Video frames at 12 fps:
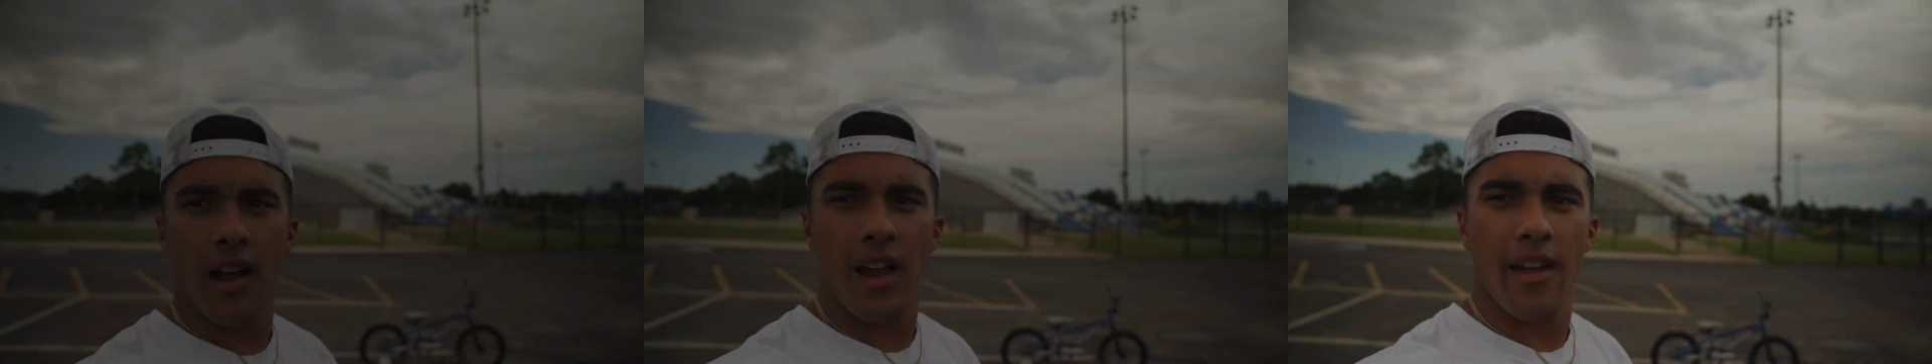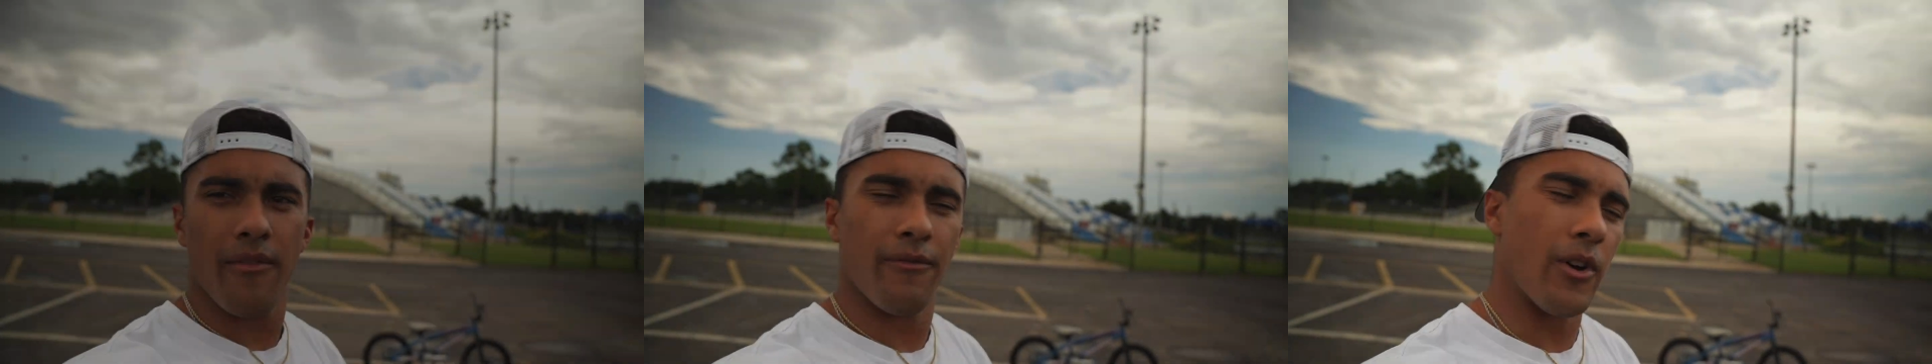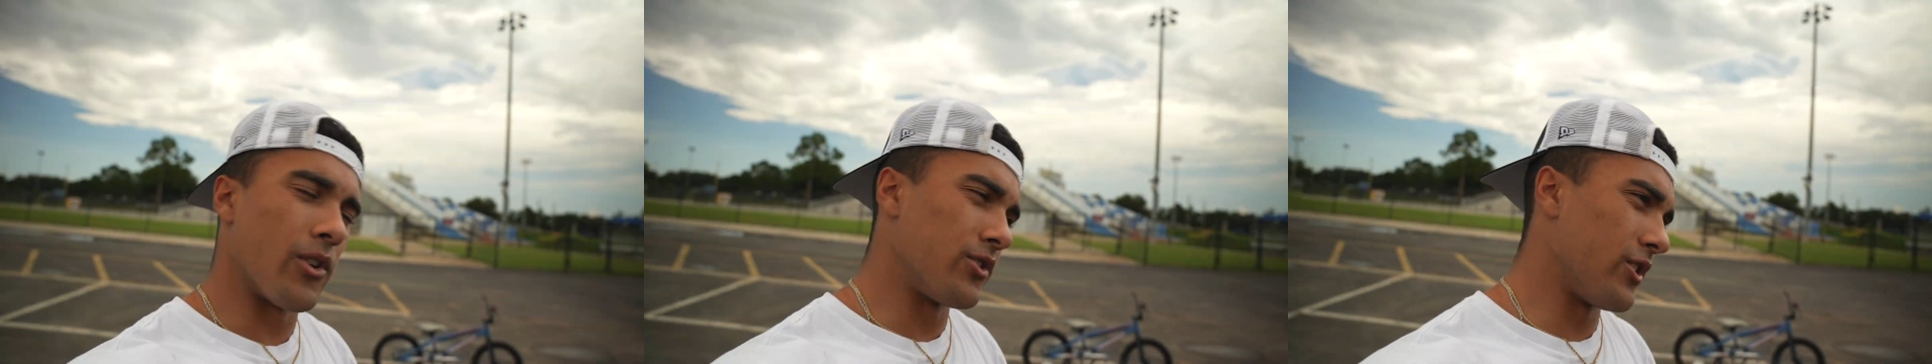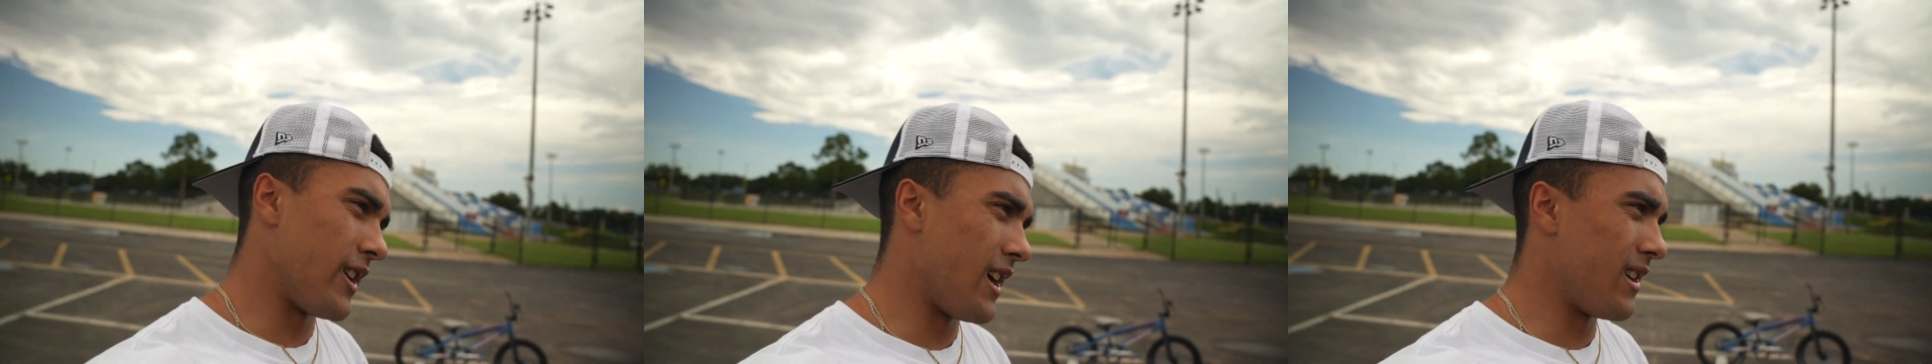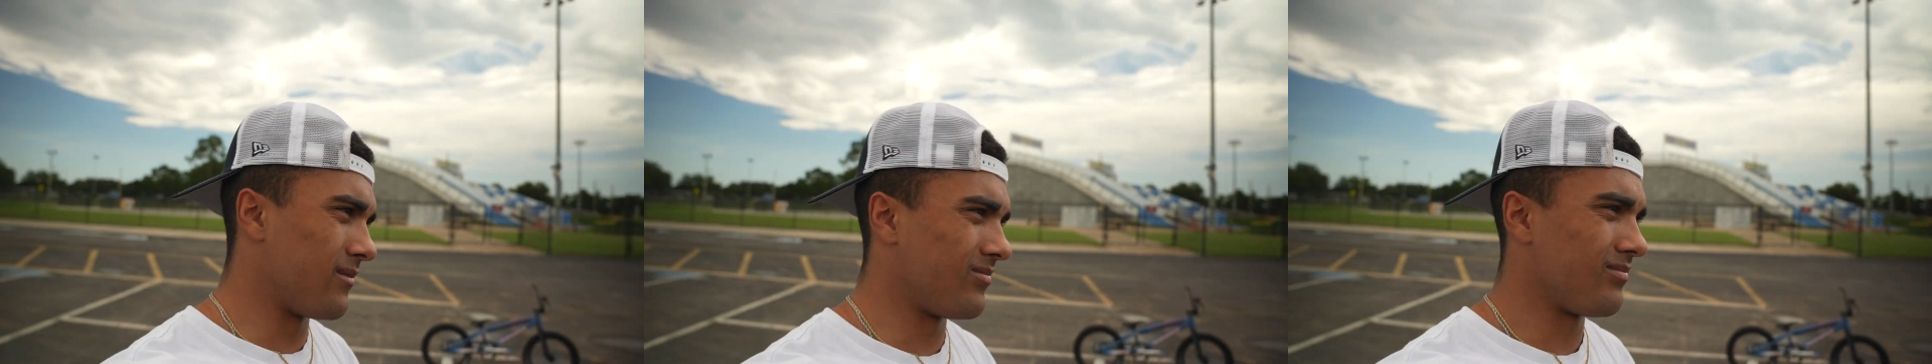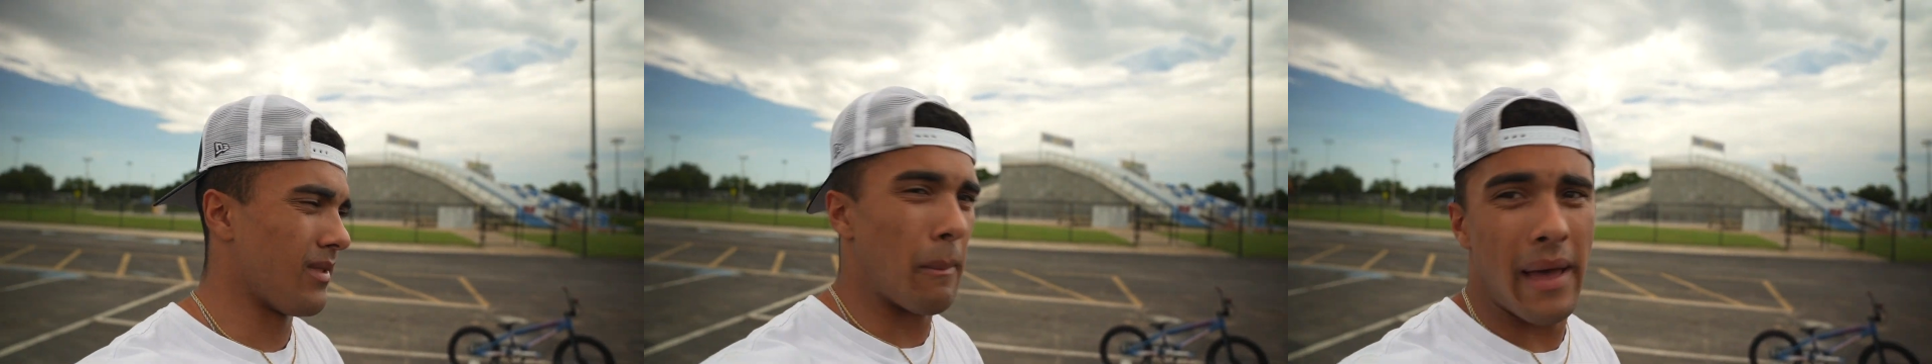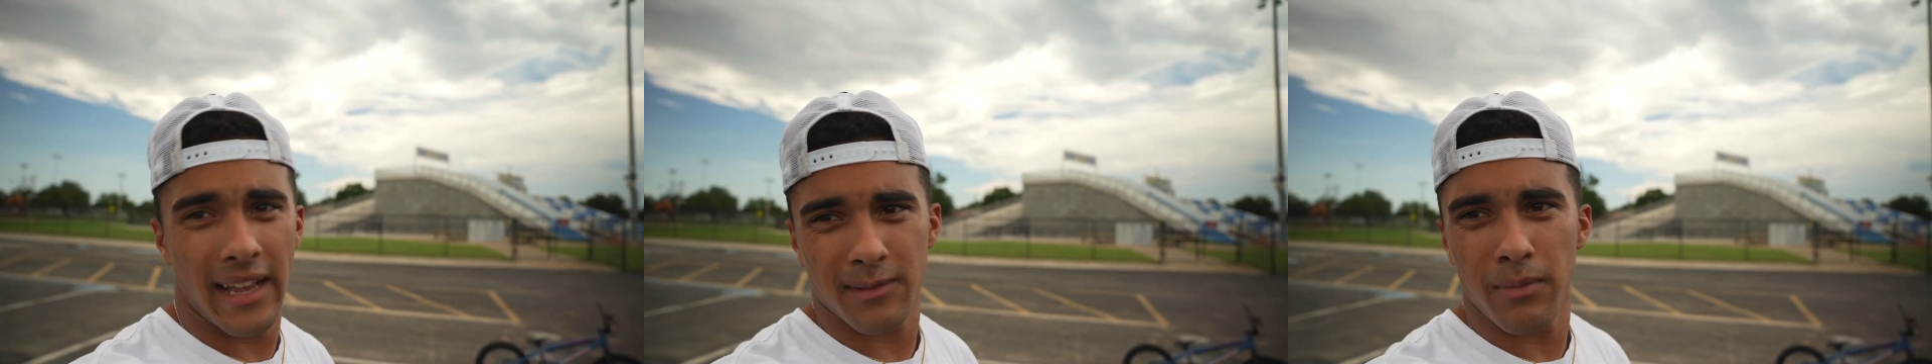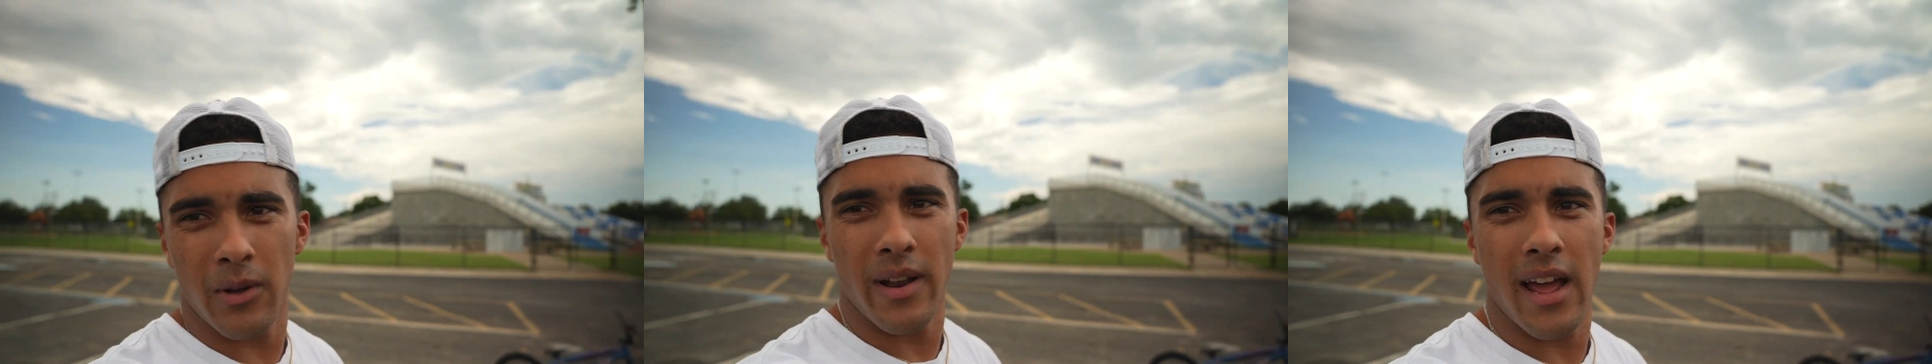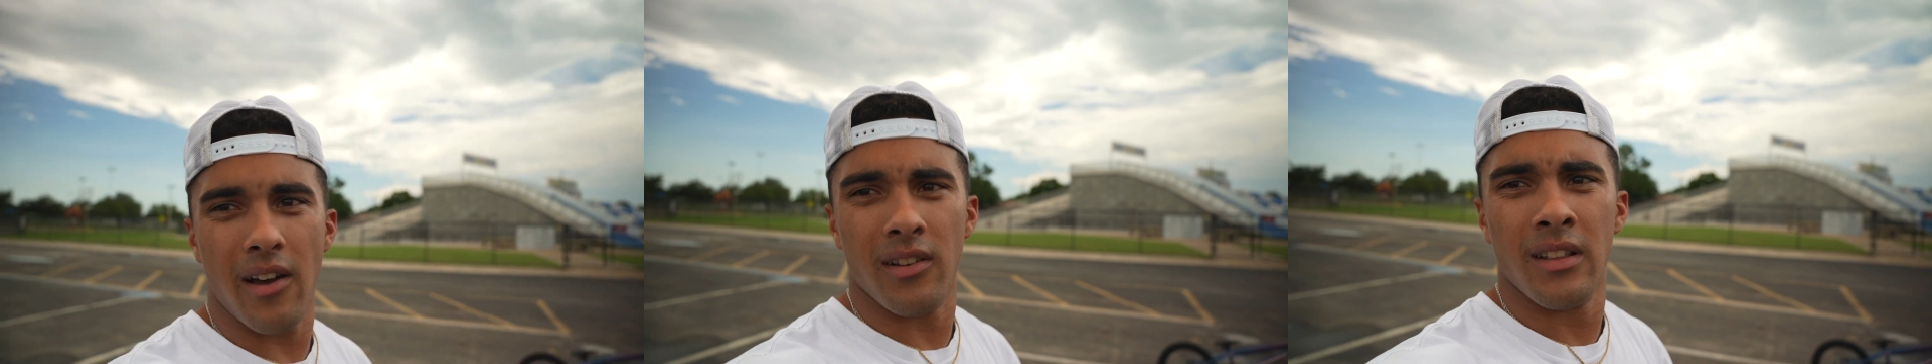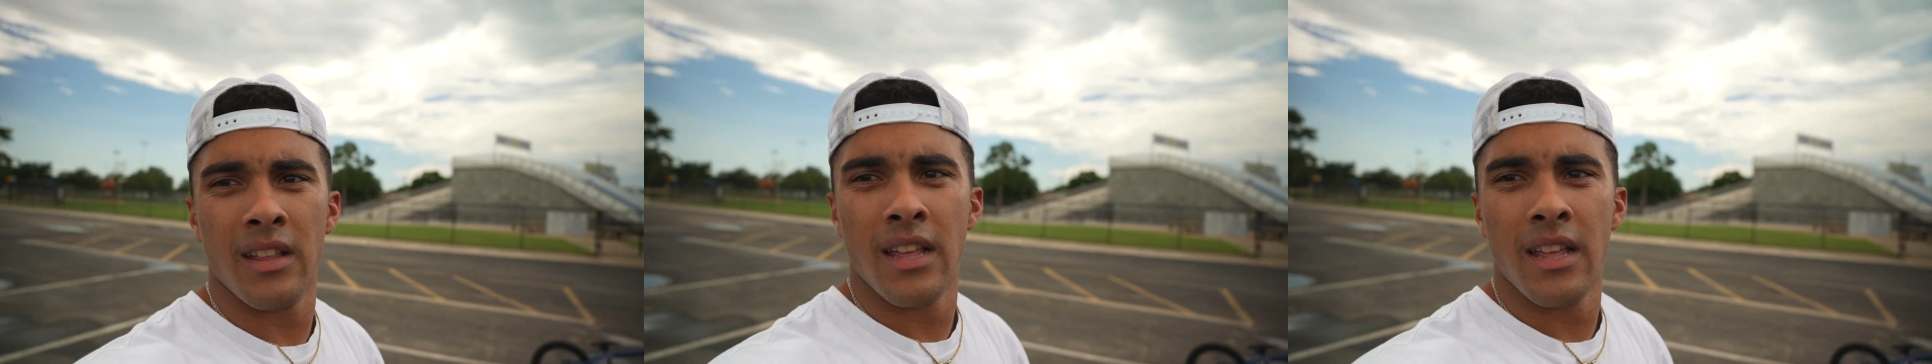right, photos are done, my back's blown out.